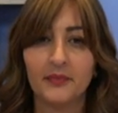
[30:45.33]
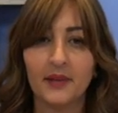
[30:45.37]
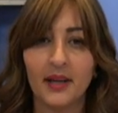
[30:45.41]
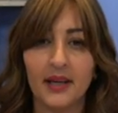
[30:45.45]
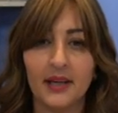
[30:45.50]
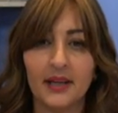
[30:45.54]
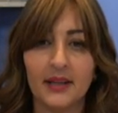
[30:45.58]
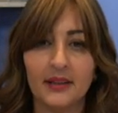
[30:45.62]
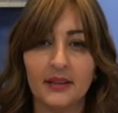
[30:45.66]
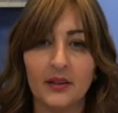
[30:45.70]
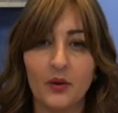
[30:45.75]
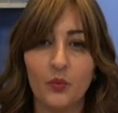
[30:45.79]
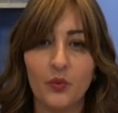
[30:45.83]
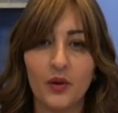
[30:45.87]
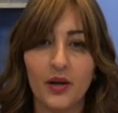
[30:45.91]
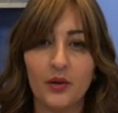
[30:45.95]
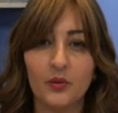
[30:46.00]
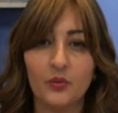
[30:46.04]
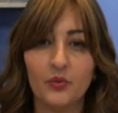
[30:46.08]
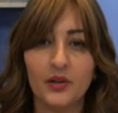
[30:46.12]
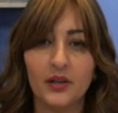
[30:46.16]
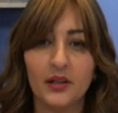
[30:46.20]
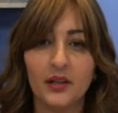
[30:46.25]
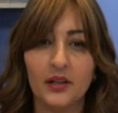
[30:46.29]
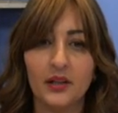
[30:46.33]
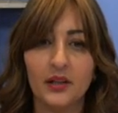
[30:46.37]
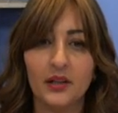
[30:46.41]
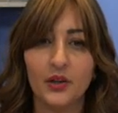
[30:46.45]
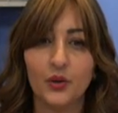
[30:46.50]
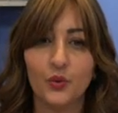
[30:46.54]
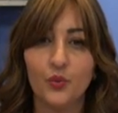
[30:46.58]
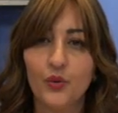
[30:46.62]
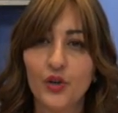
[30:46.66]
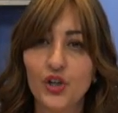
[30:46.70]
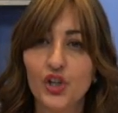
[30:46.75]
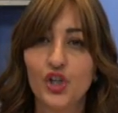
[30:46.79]
the way
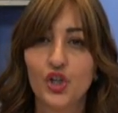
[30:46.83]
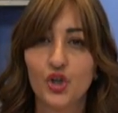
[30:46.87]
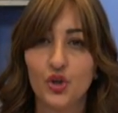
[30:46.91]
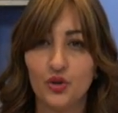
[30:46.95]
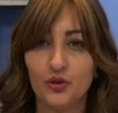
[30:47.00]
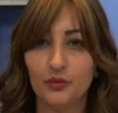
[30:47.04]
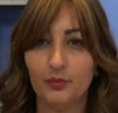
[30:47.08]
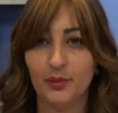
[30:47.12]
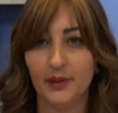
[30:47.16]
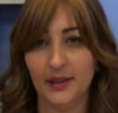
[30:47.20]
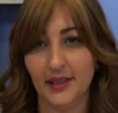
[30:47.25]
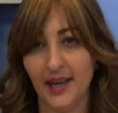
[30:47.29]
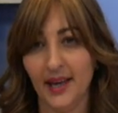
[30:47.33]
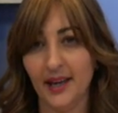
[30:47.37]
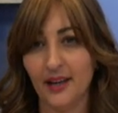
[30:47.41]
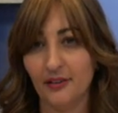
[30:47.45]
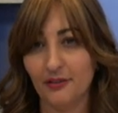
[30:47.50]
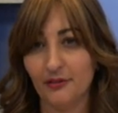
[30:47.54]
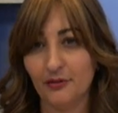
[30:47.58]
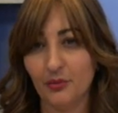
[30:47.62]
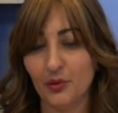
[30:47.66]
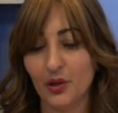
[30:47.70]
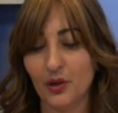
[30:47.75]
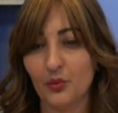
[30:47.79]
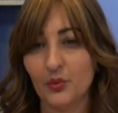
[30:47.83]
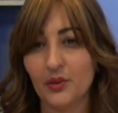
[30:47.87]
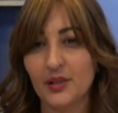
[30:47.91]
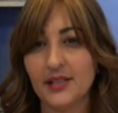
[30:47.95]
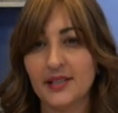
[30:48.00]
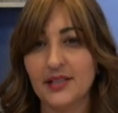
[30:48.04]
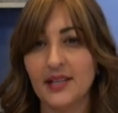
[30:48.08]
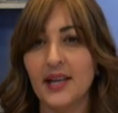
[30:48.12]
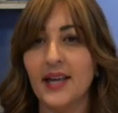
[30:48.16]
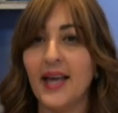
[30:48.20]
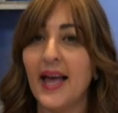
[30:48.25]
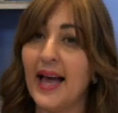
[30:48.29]
we should behave, when we
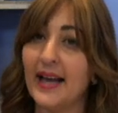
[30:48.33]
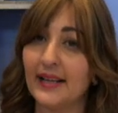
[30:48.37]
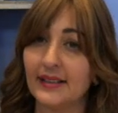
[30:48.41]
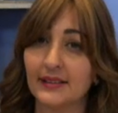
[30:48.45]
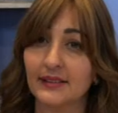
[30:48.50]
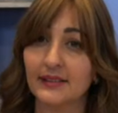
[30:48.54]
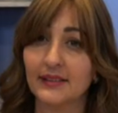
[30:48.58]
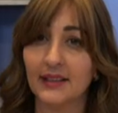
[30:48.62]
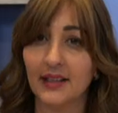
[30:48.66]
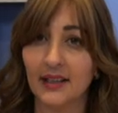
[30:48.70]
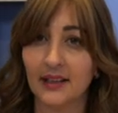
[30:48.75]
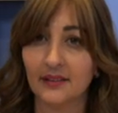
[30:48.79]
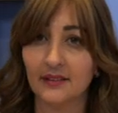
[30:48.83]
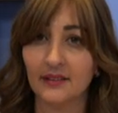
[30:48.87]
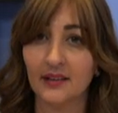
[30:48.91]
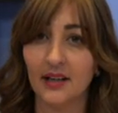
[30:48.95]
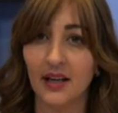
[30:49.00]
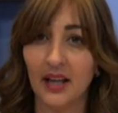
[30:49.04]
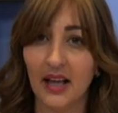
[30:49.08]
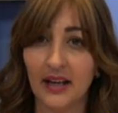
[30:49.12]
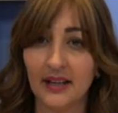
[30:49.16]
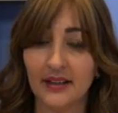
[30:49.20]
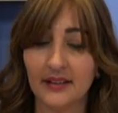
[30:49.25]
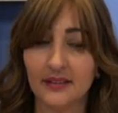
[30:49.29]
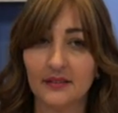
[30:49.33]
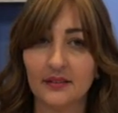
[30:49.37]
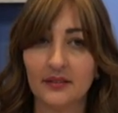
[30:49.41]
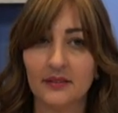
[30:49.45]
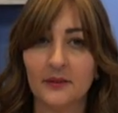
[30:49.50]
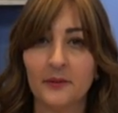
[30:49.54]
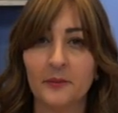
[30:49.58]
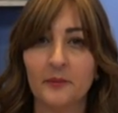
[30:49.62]
say act like the light,